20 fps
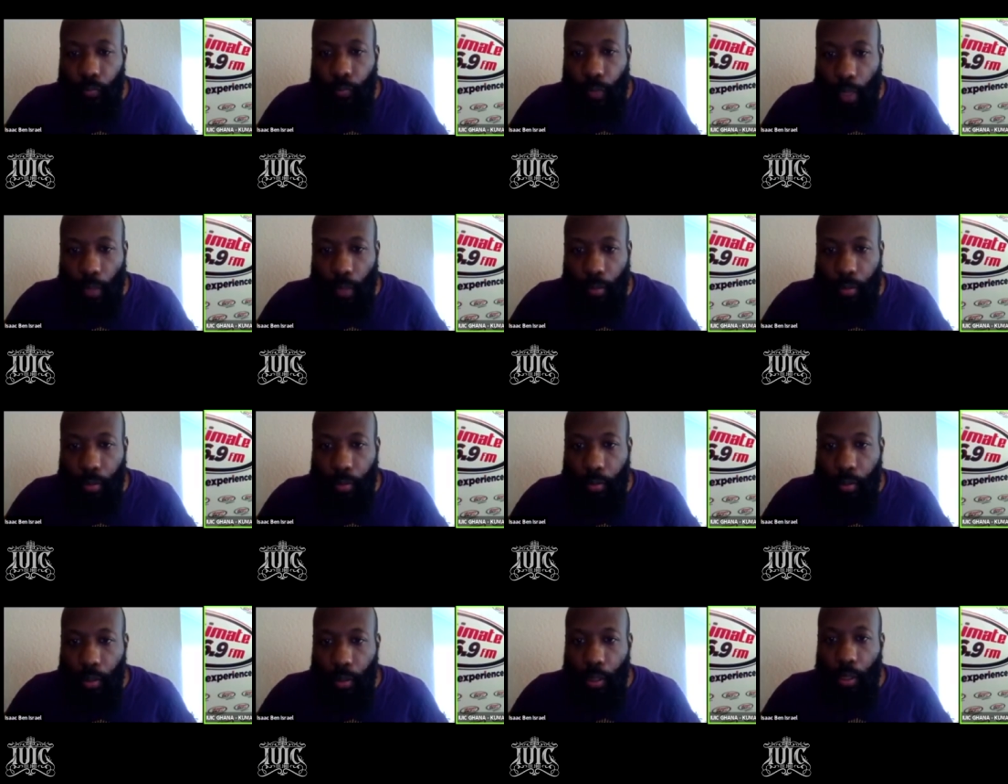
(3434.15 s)
Yes.
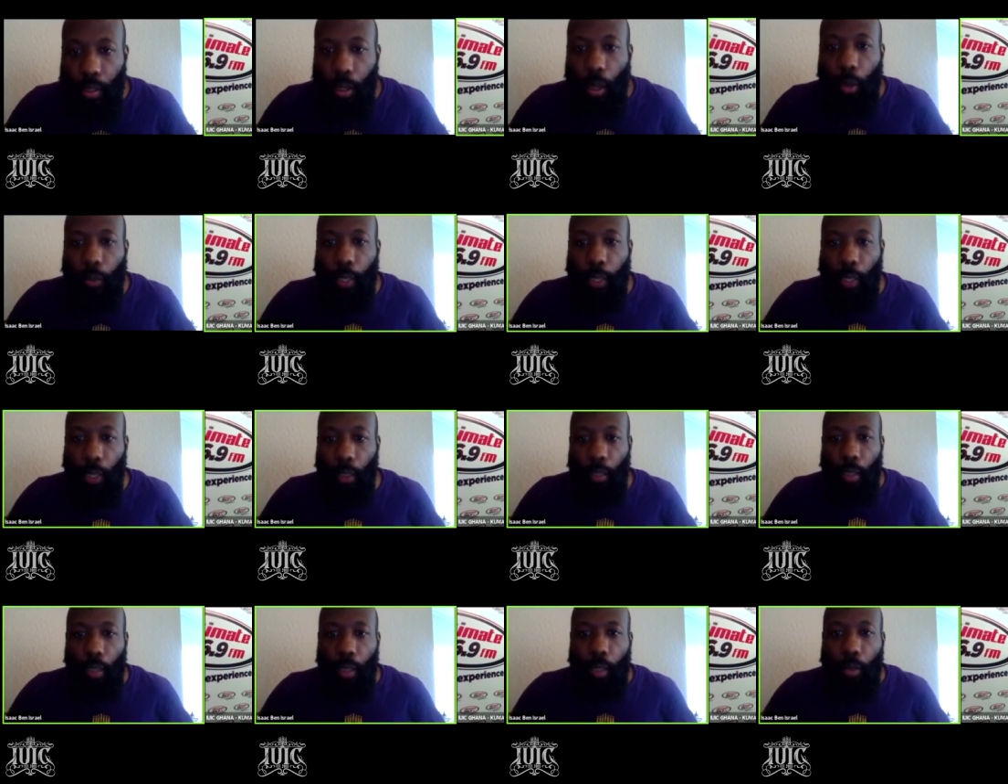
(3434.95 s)
Okay.
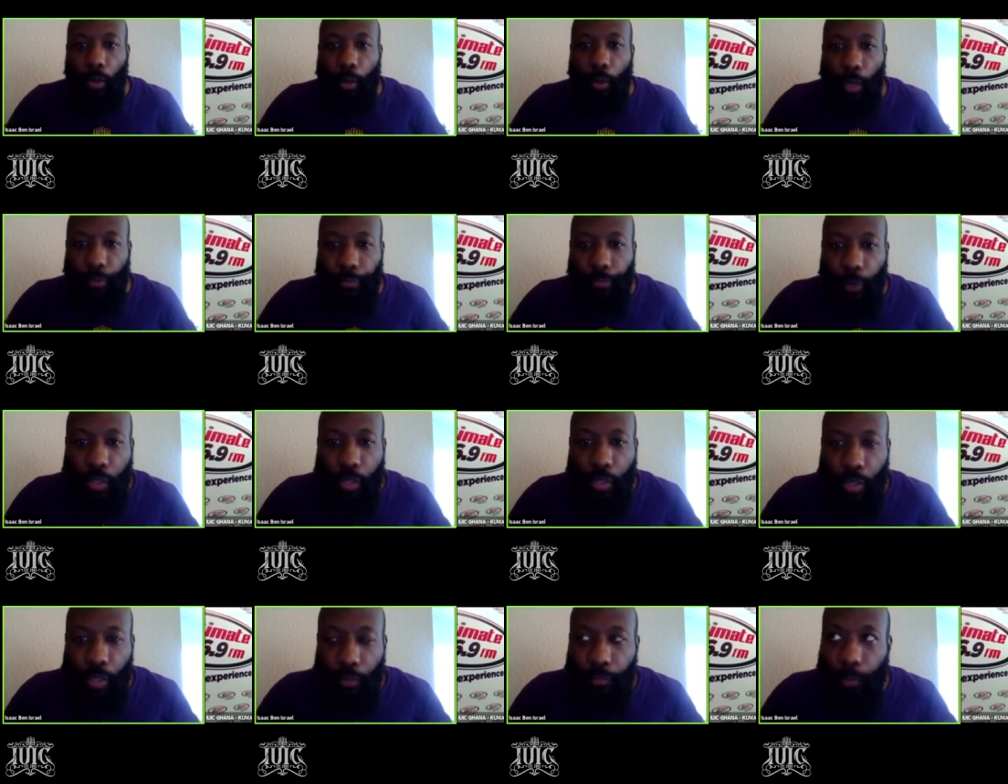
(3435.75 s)
Okay.
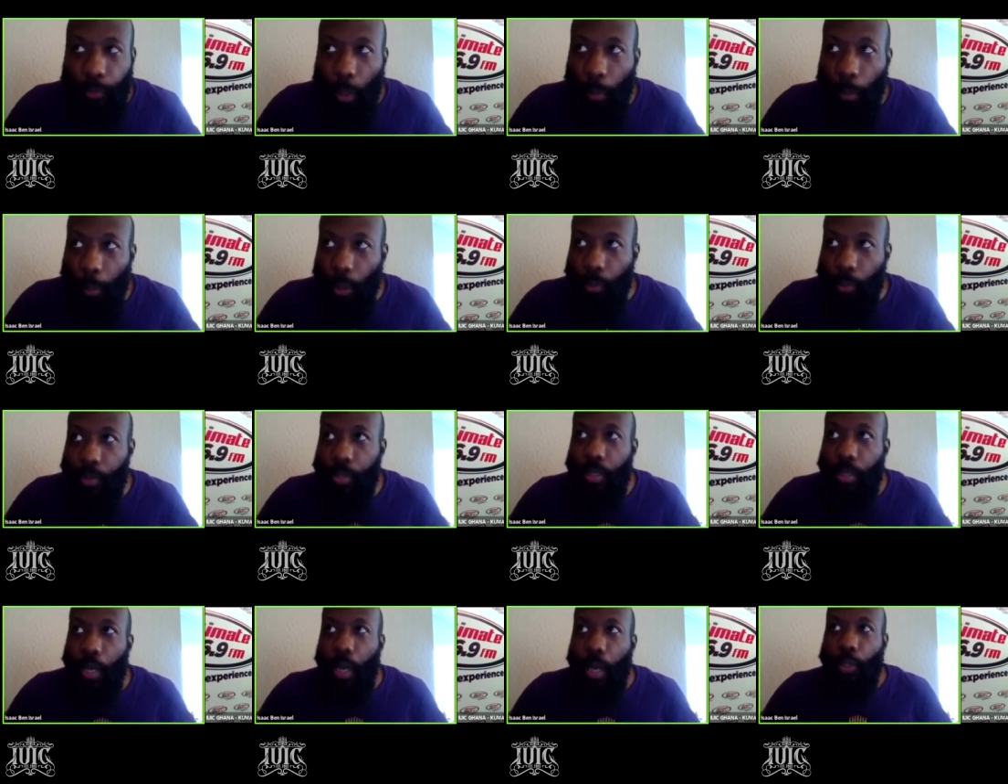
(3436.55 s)
First and
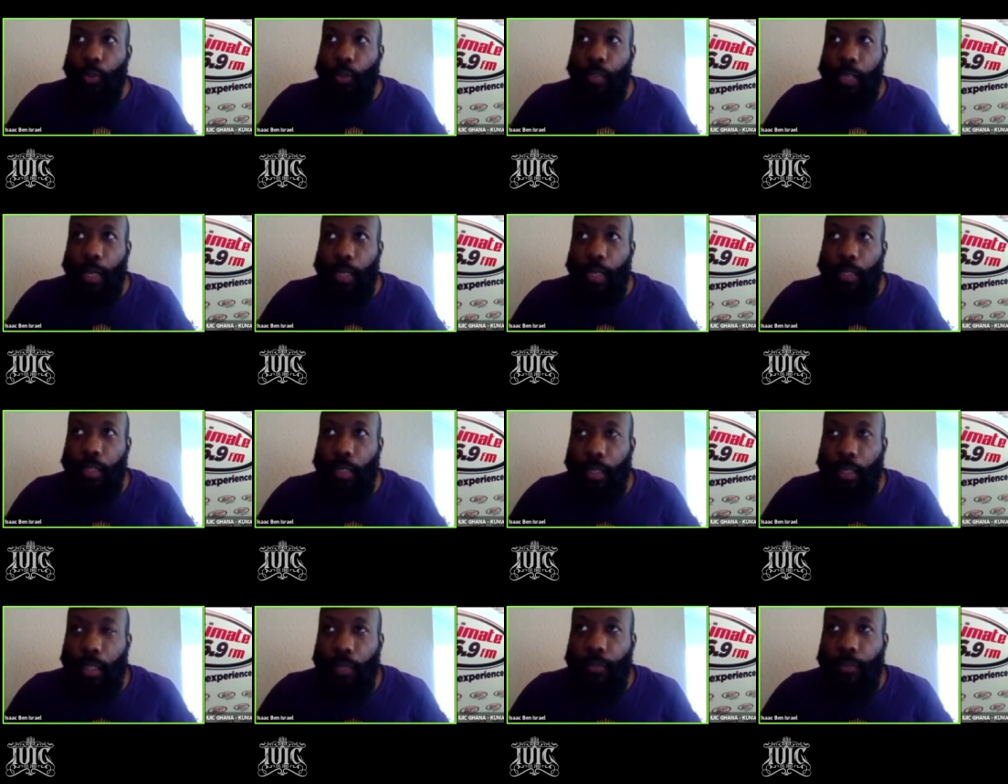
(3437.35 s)
foremost, you said
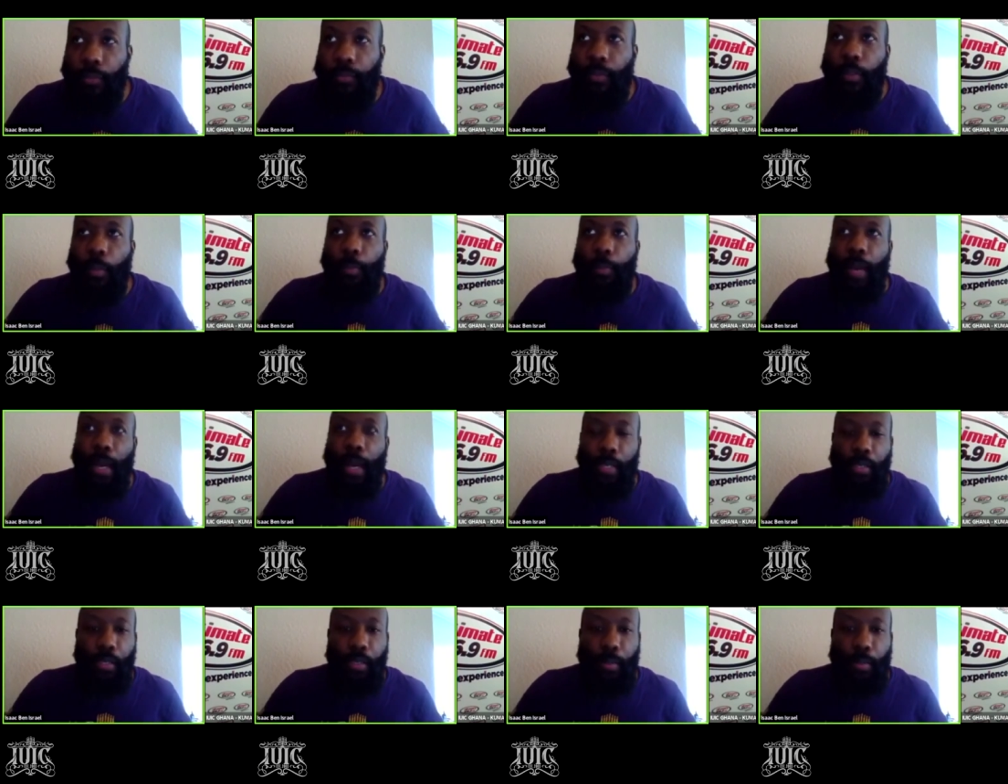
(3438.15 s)
to give the
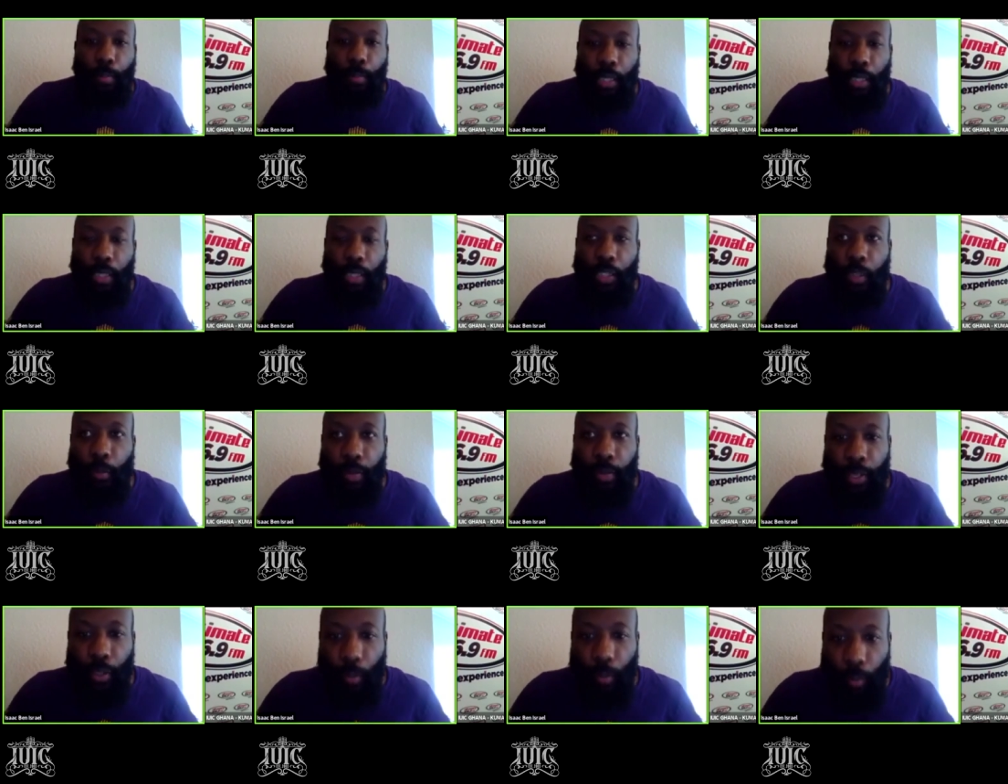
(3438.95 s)
pastors money to
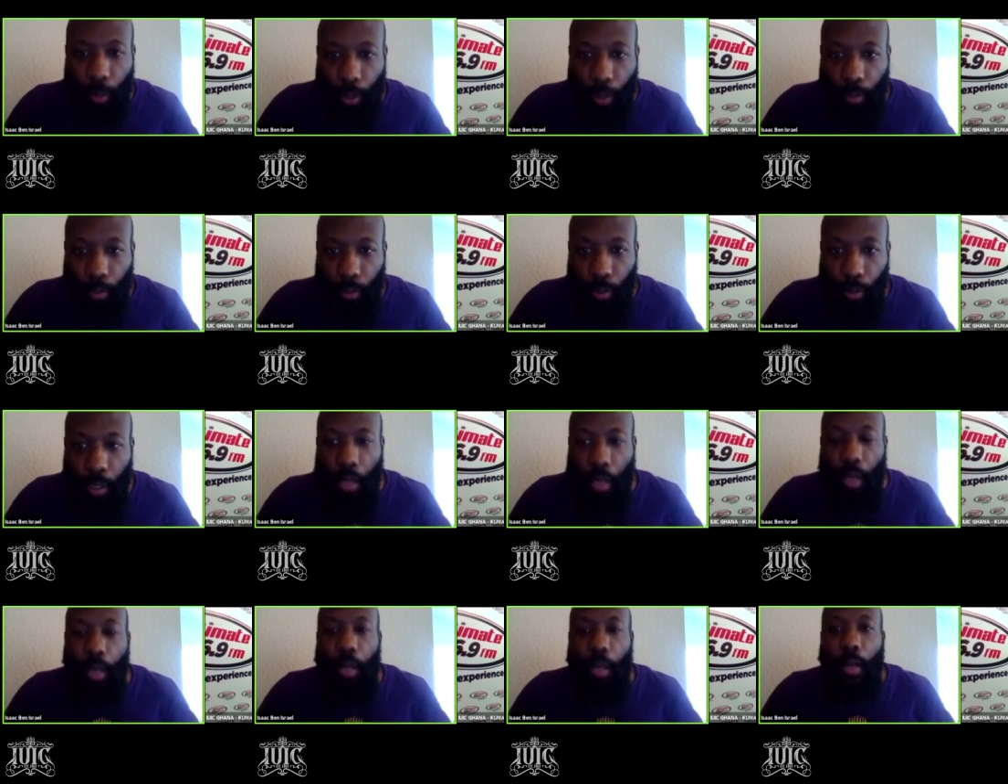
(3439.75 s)
spread the word.
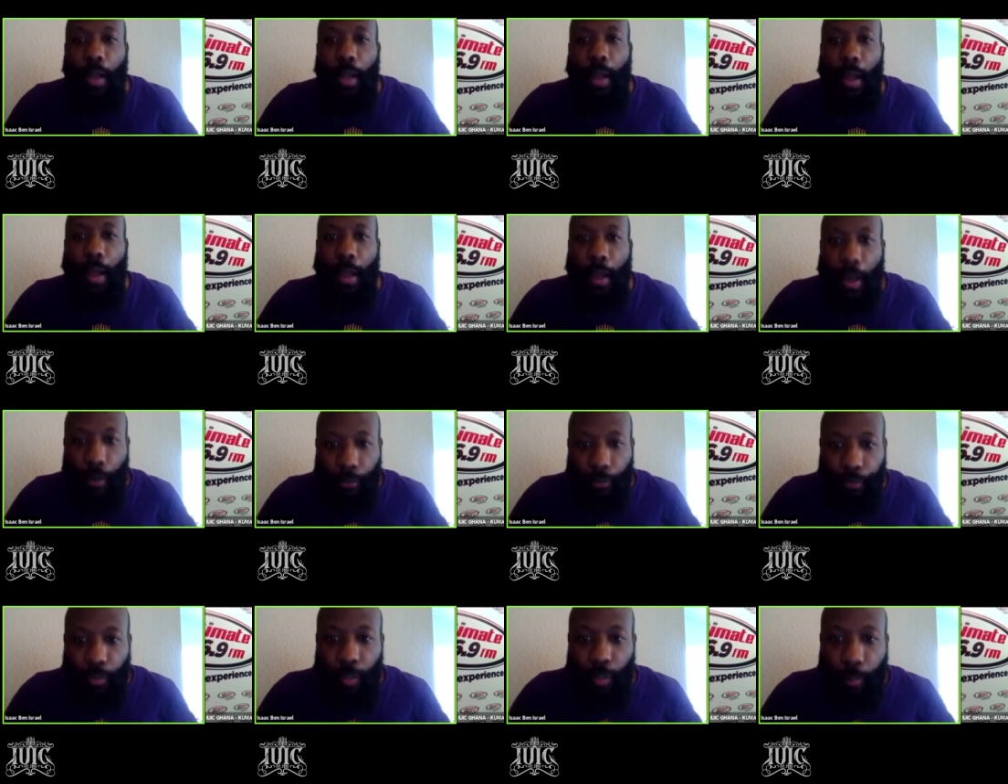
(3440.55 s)

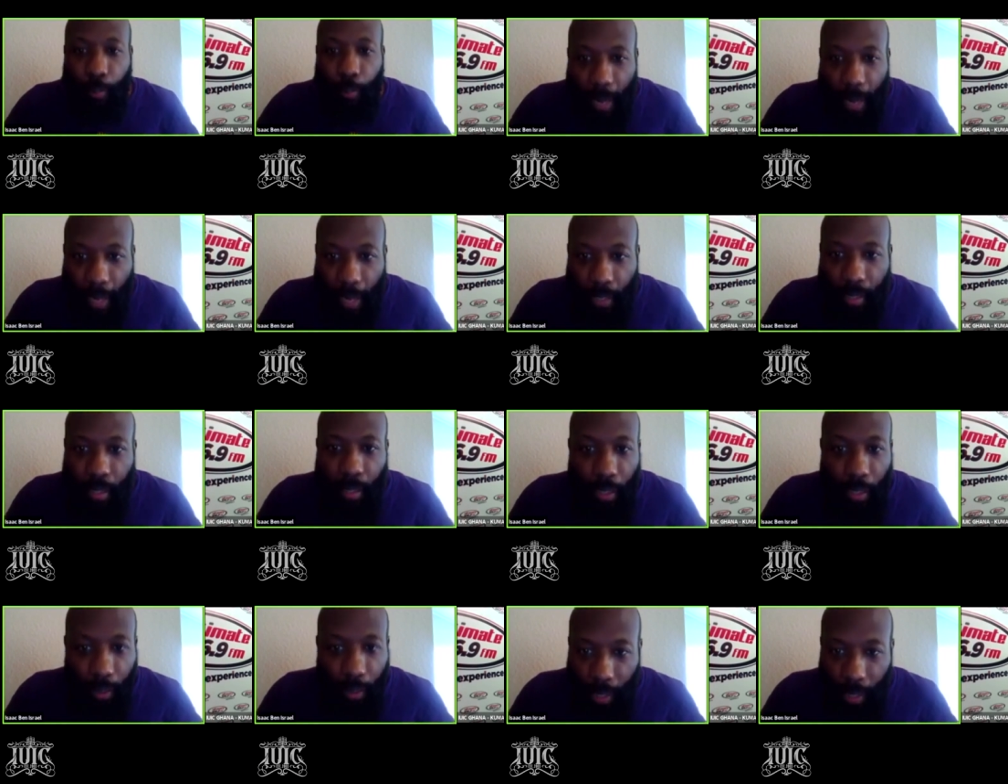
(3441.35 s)
Every pastor
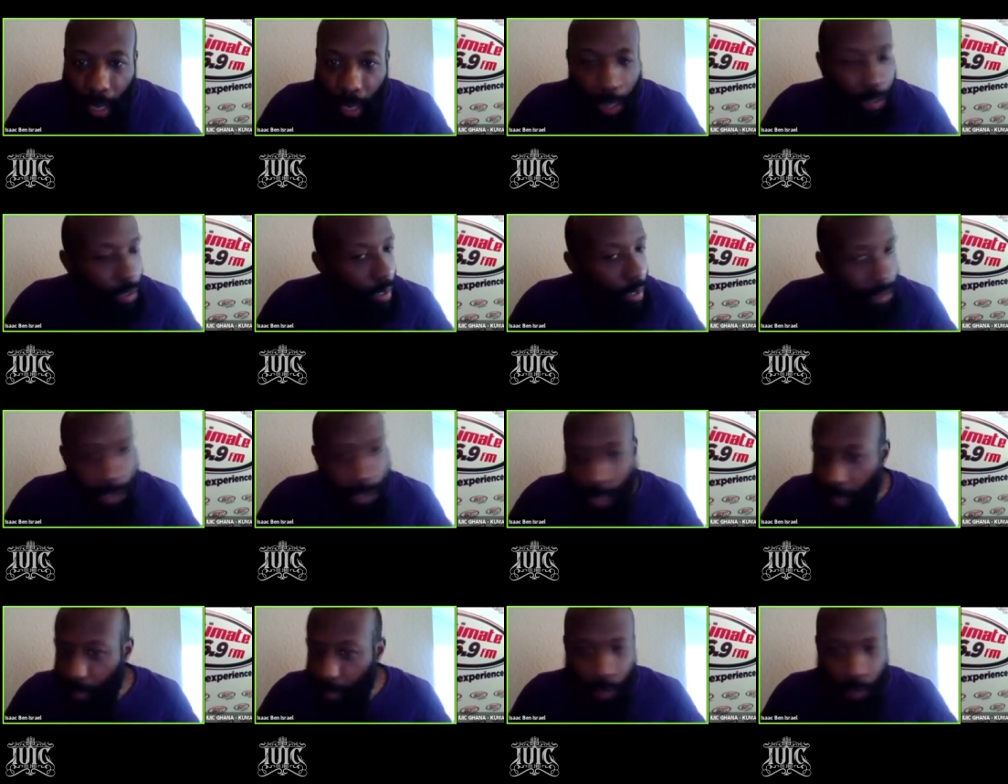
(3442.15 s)
in Ghana is
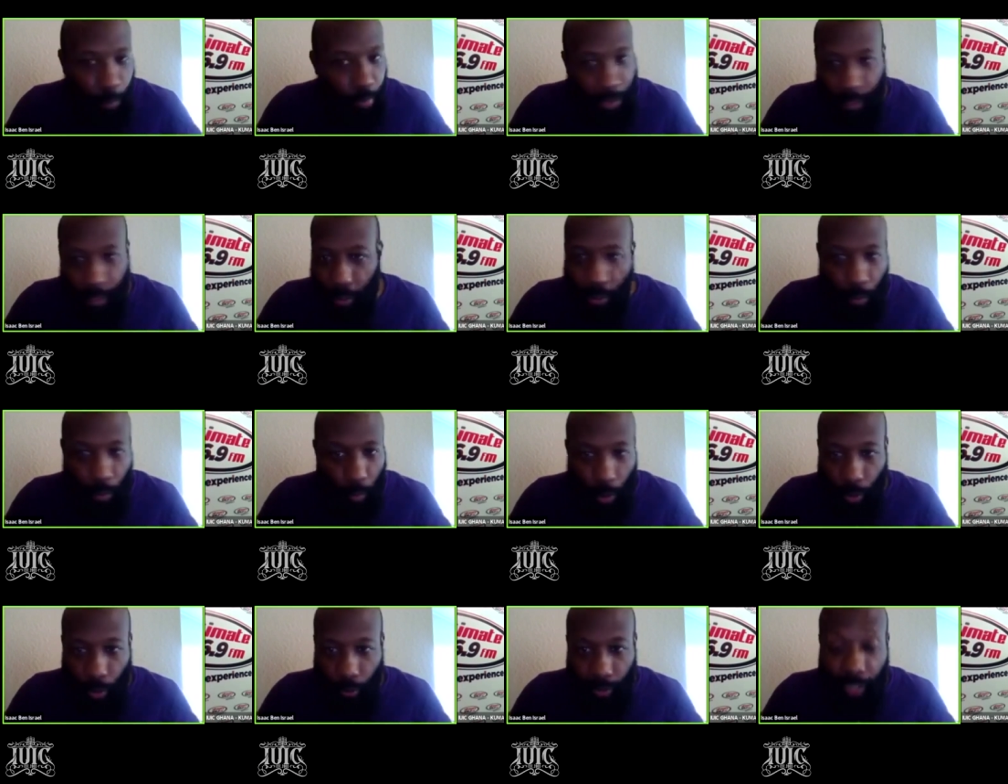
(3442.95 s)
not spreading the
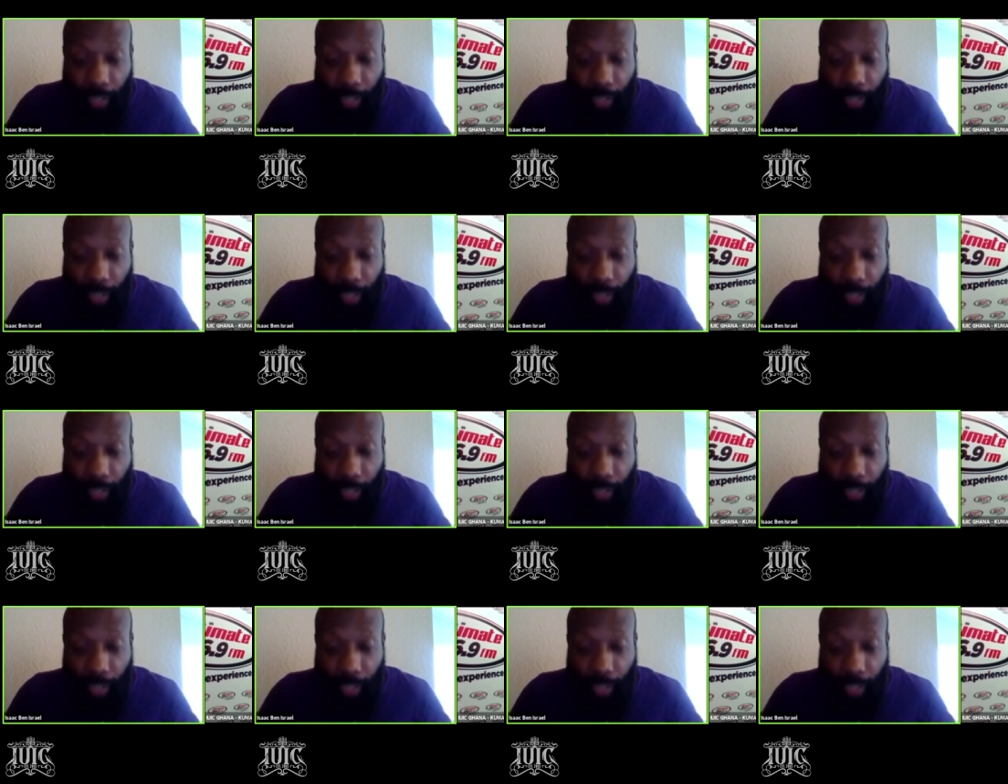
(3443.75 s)
word.